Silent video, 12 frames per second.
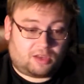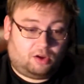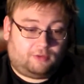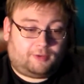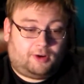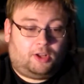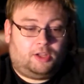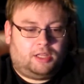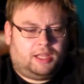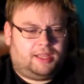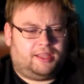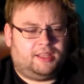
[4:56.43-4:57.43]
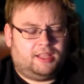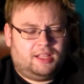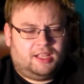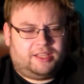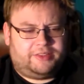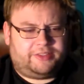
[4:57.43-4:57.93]
Overall,
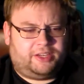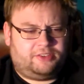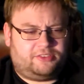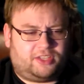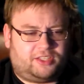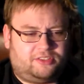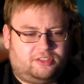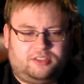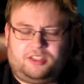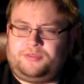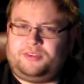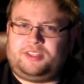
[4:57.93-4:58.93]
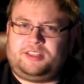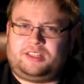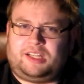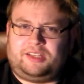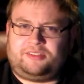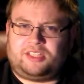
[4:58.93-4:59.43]
the art style is a little different than the
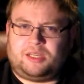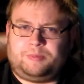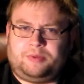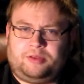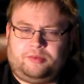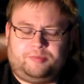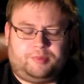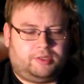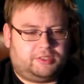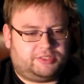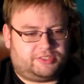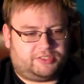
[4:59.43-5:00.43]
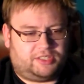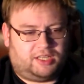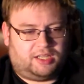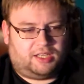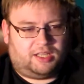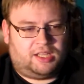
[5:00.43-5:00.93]
last couple of books.
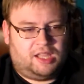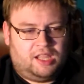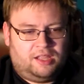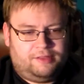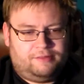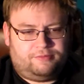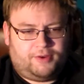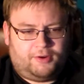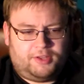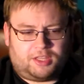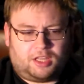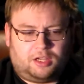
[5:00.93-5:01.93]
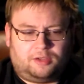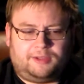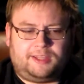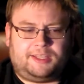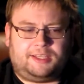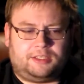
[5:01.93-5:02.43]
Very
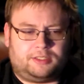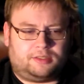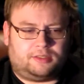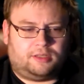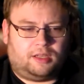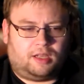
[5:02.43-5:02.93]
clean,